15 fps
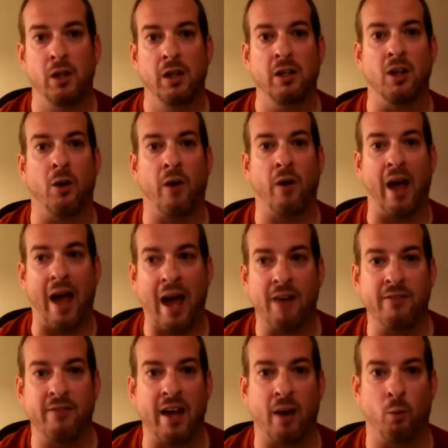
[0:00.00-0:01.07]
you know, have
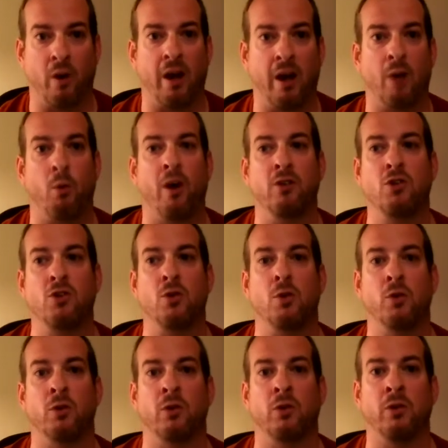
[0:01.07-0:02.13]
that one-on-one,
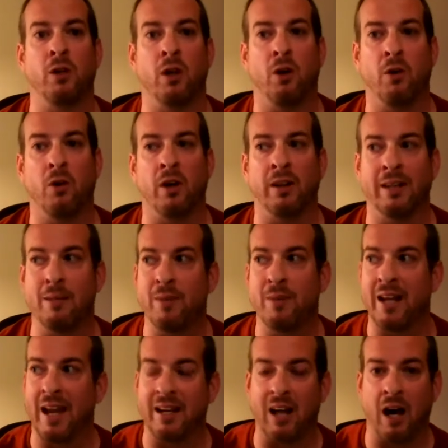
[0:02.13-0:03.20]
to, you know,
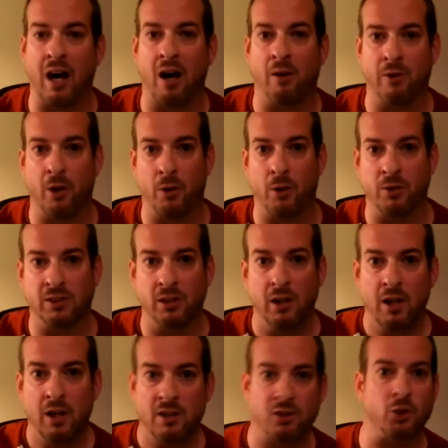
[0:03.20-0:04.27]
eliminate all those
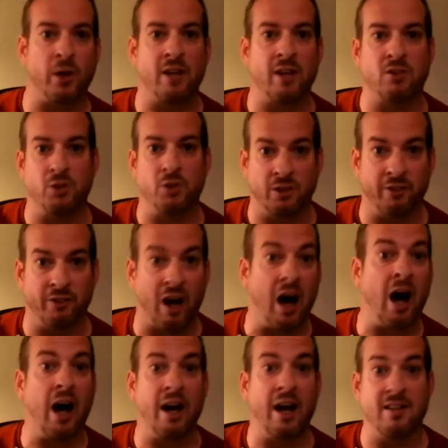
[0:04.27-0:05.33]
stressors of
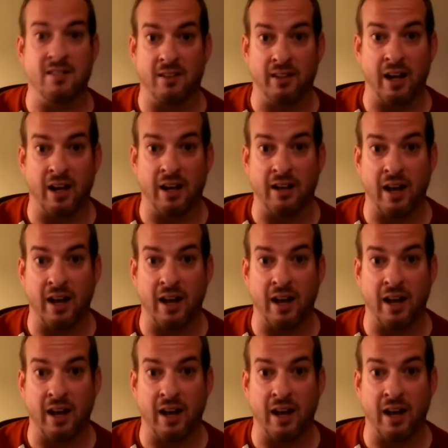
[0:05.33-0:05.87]
eyes and